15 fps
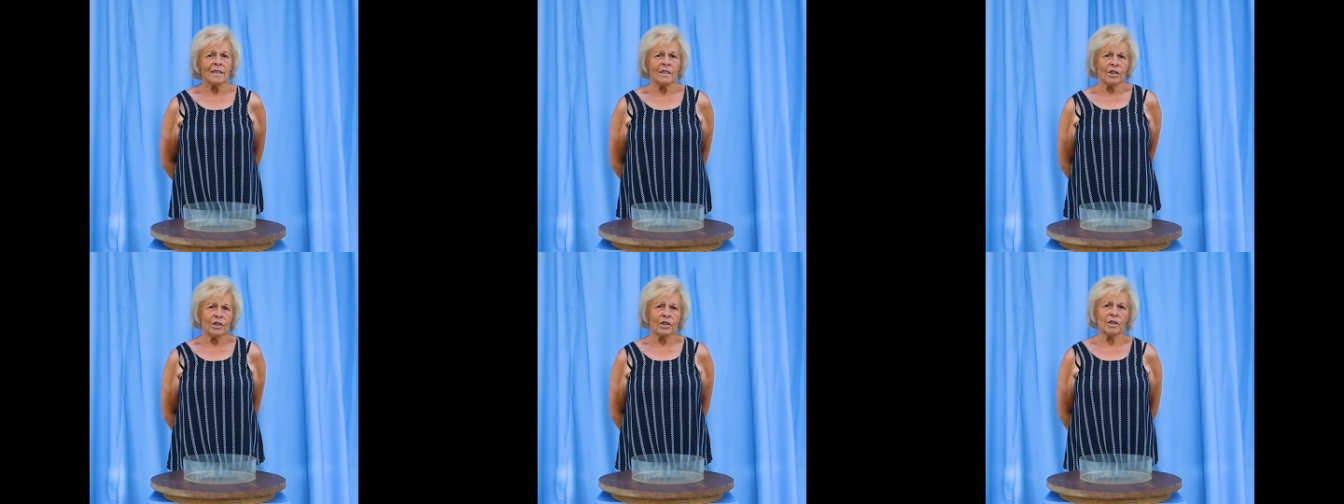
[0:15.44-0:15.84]

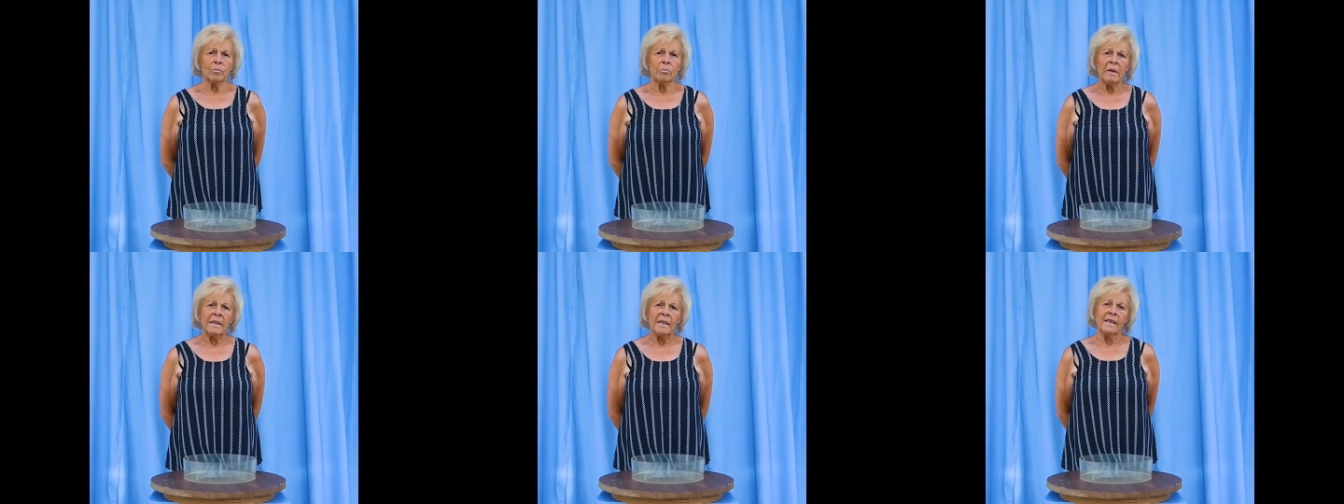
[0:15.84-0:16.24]
just a
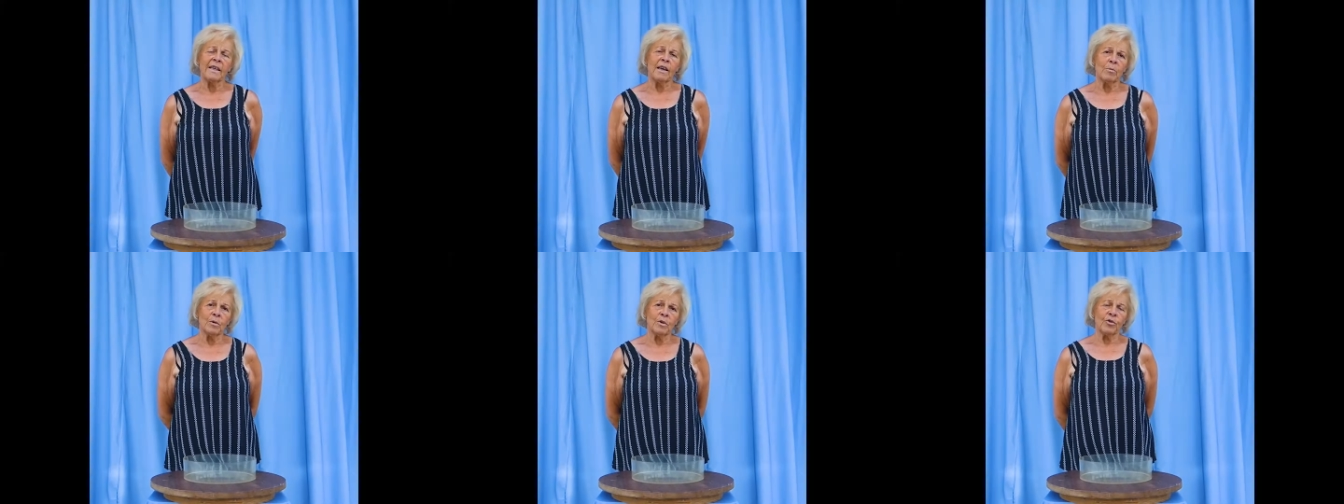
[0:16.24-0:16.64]
mini
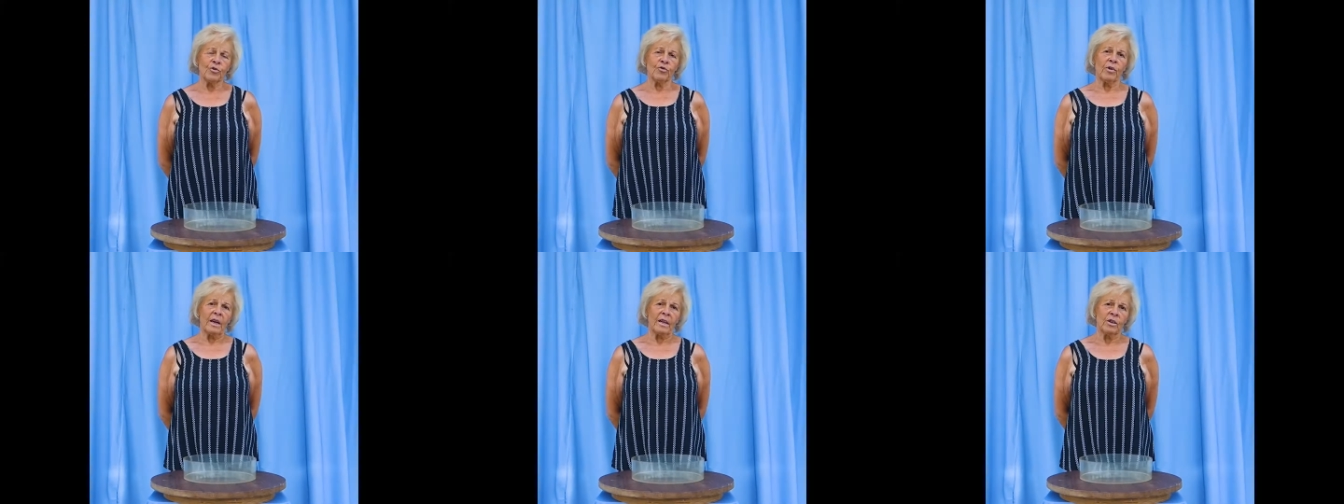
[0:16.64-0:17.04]

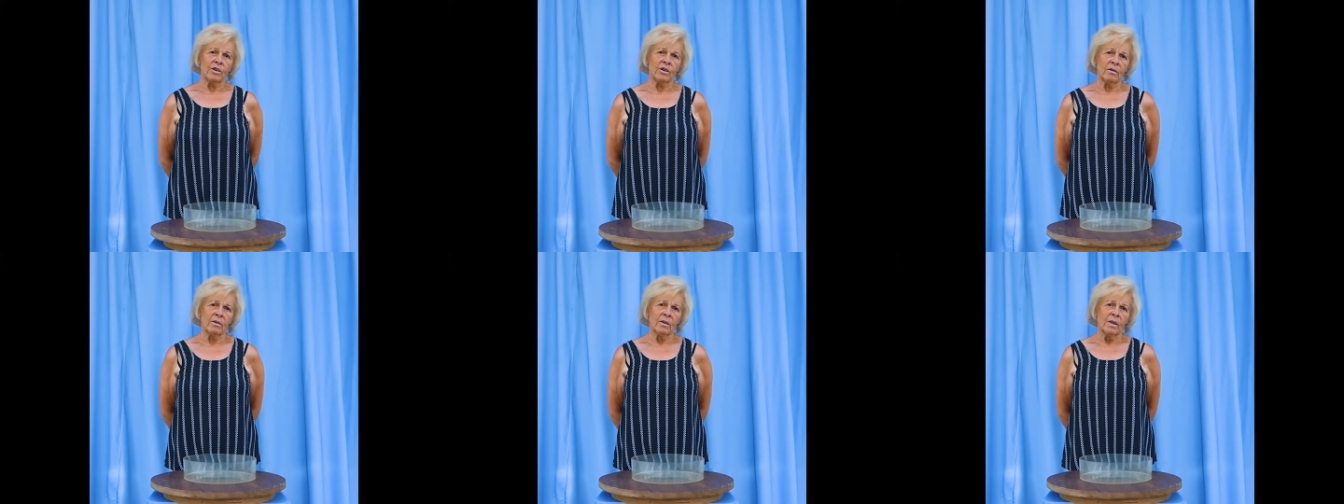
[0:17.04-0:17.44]

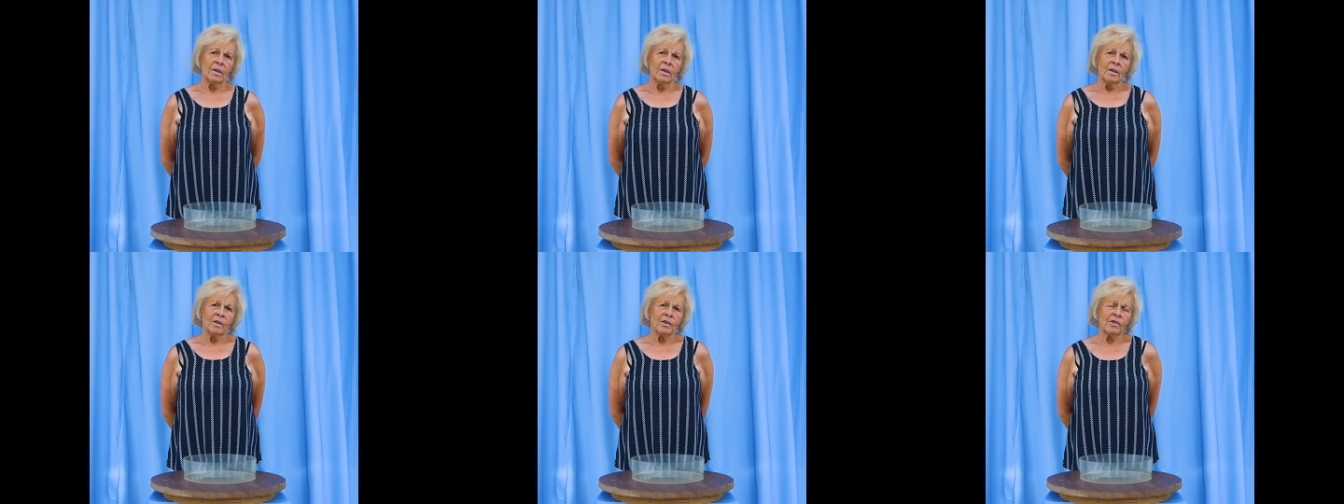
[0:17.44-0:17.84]
demonstration,
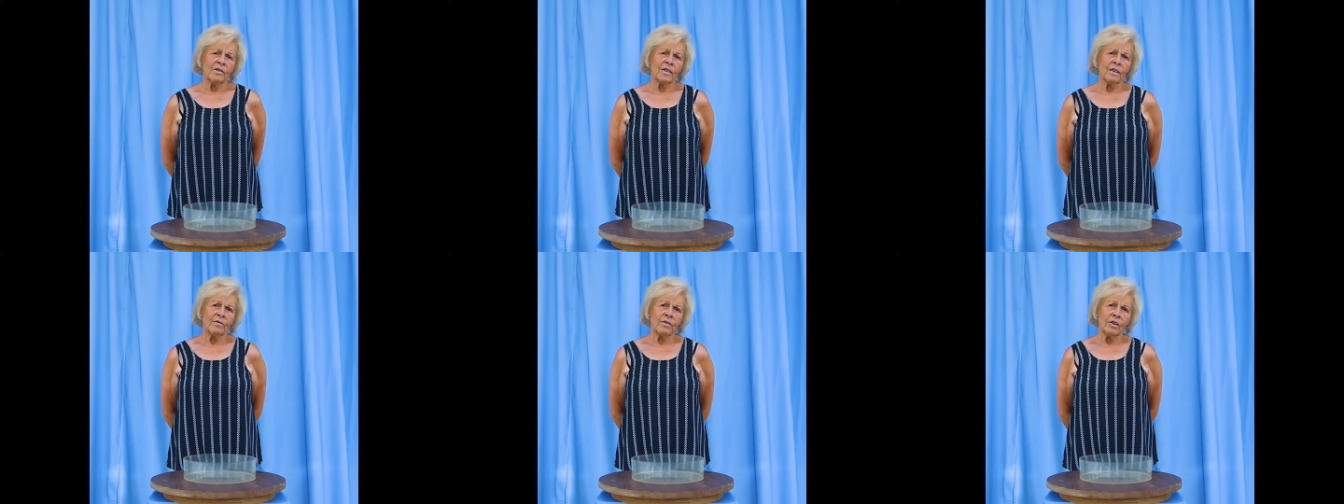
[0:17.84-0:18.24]
just
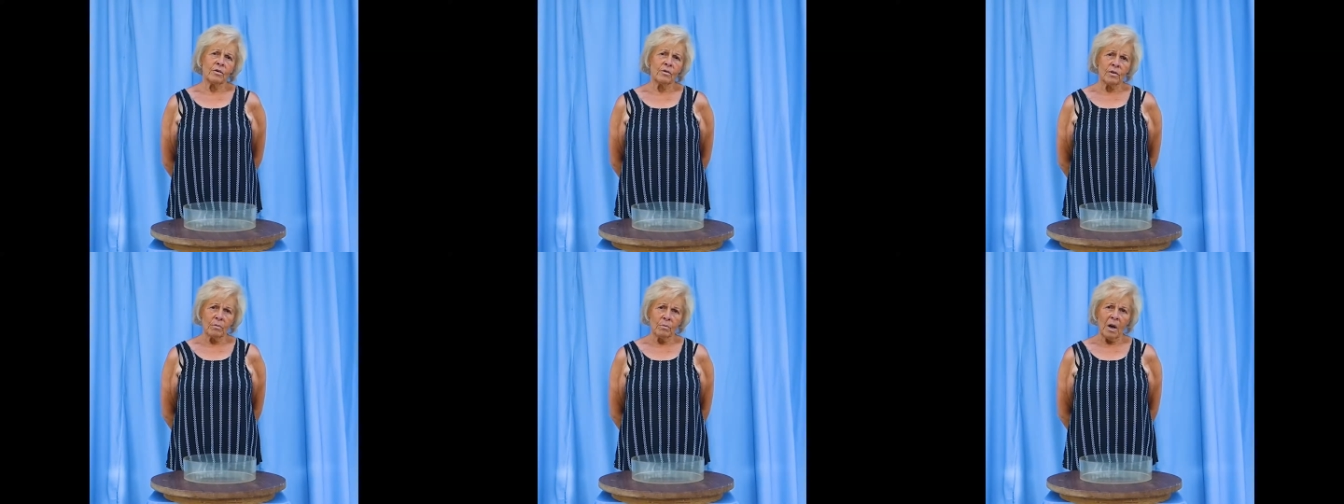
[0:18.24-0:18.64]
giving you
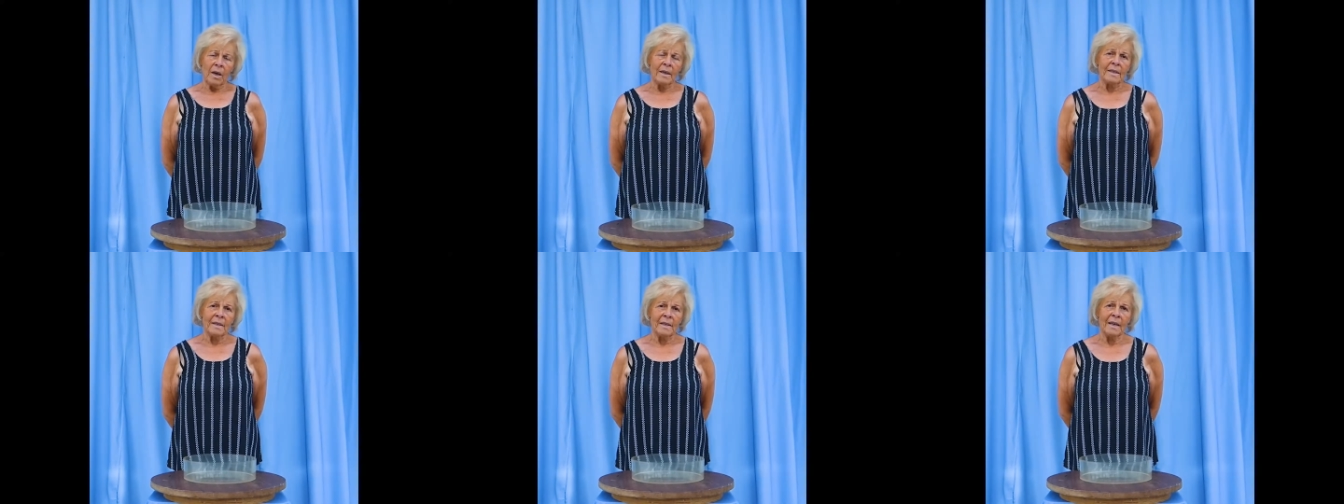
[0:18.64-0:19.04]
some
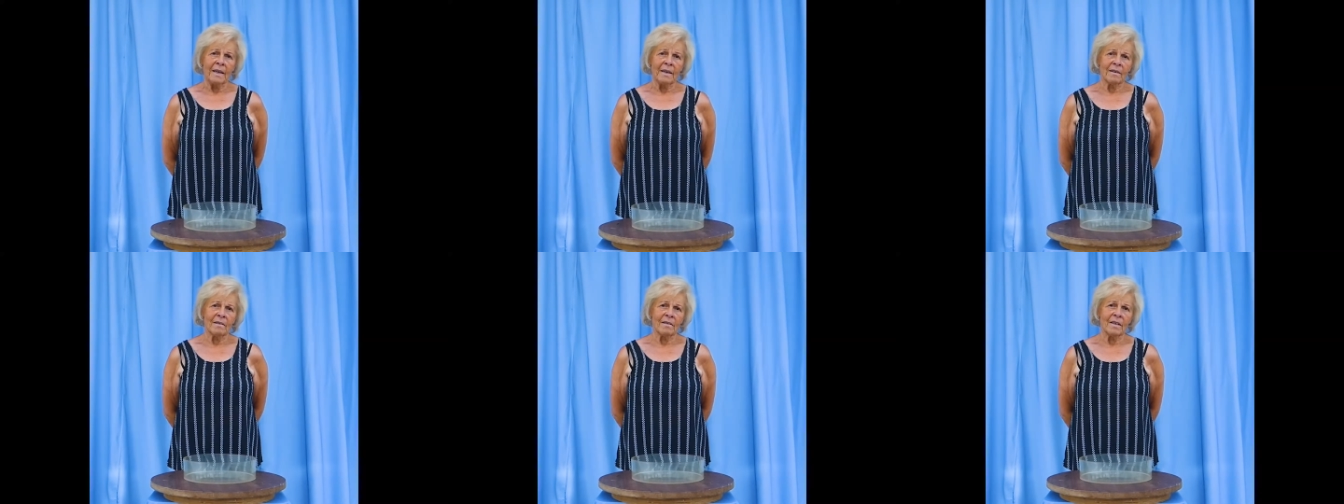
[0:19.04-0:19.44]

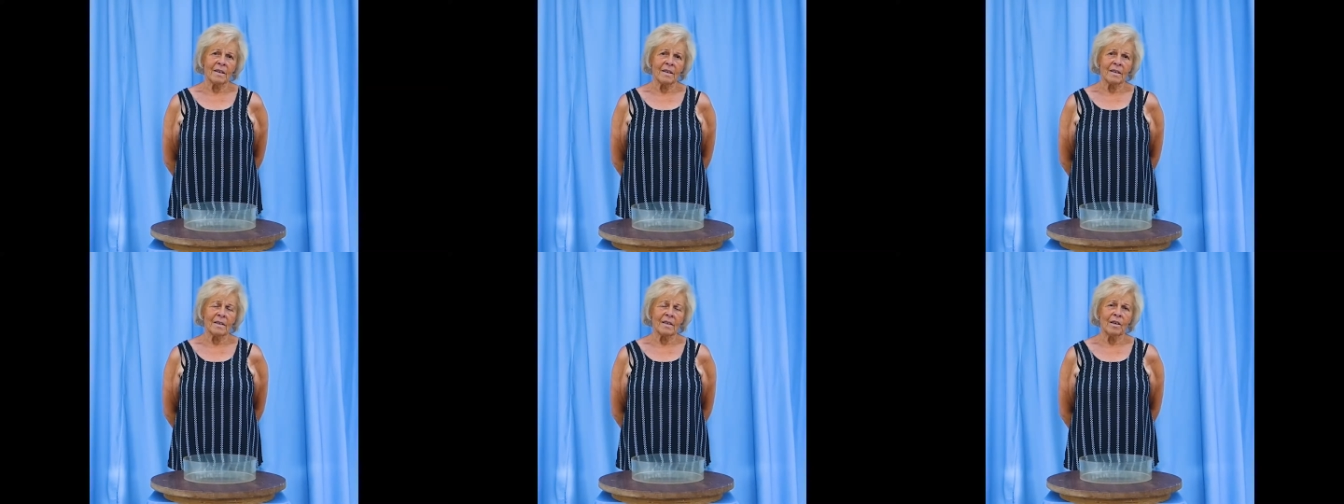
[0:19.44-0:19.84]
ideas
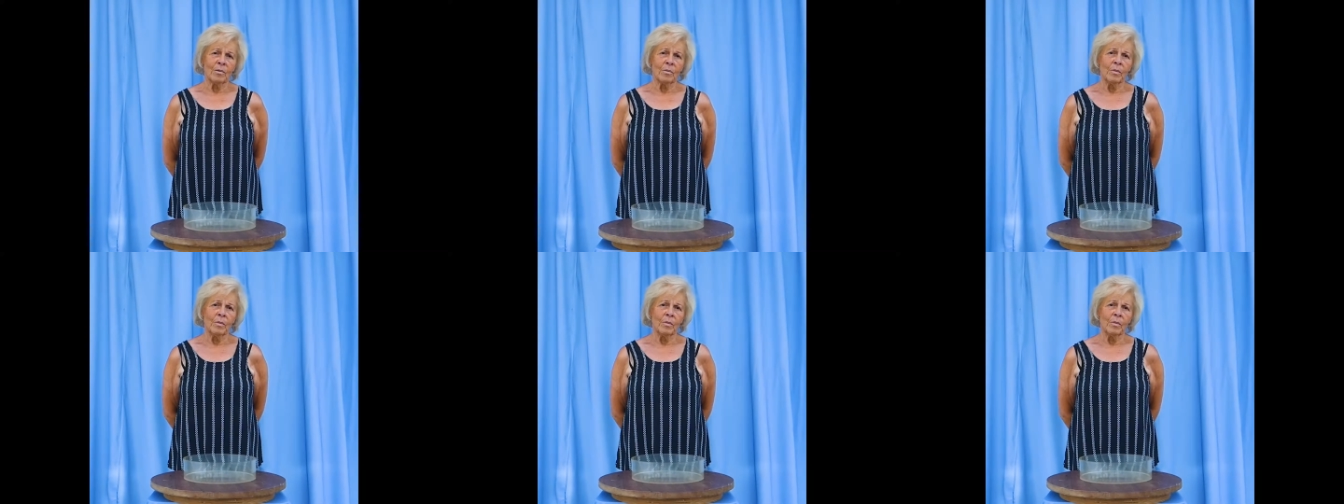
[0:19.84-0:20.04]
that